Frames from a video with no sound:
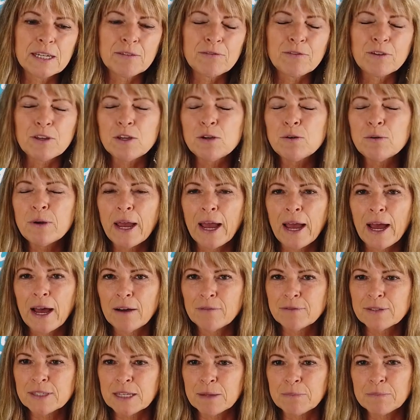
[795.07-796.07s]
If you
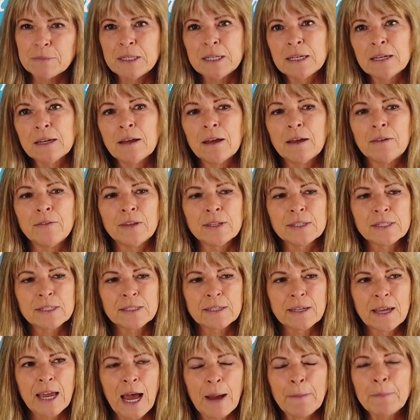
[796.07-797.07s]
have something, and this
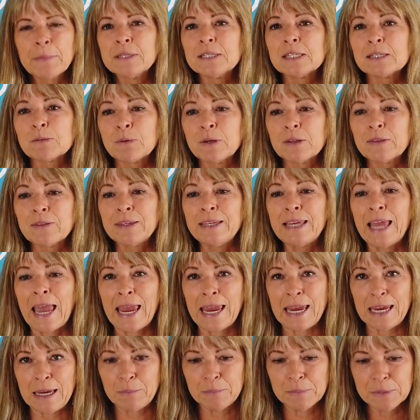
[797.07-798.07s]
happens with
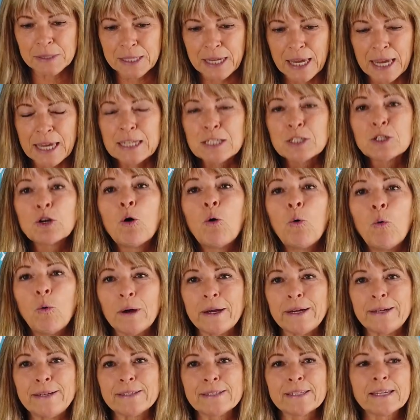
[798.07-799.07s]
games and
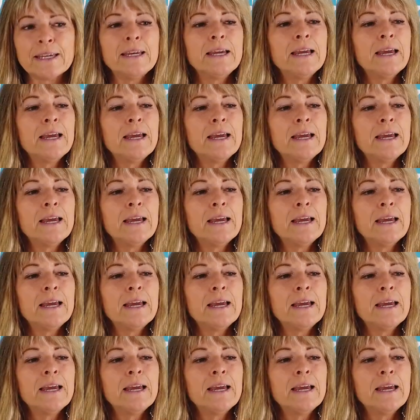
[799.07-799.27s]
toys,